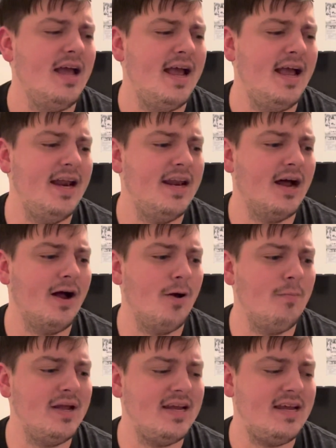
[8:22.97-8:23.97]
And
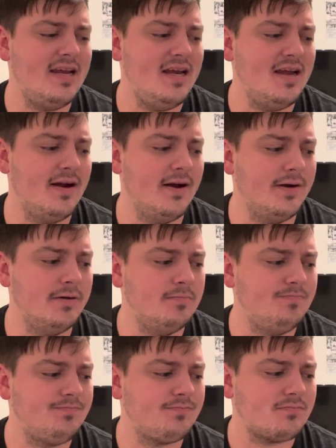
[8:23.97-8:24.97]
he
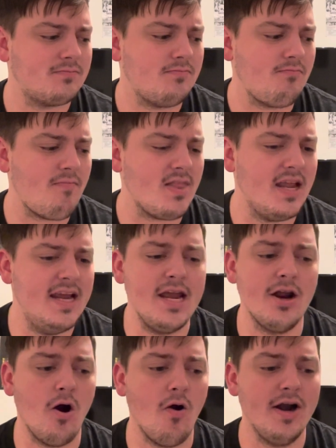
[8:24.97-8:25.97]

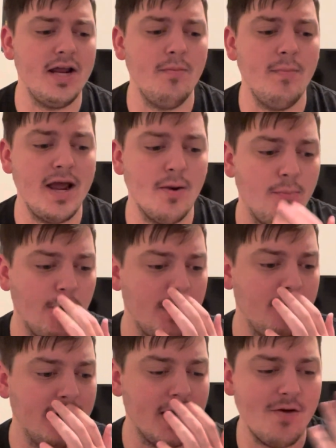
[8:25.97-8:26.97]
had already made a pretty
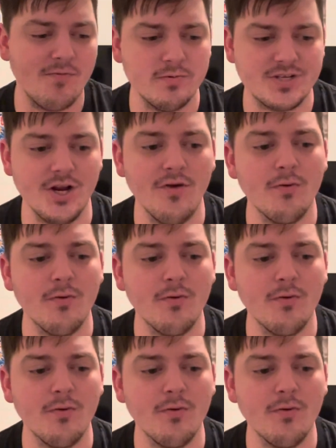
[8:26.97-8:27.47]
big name for himself,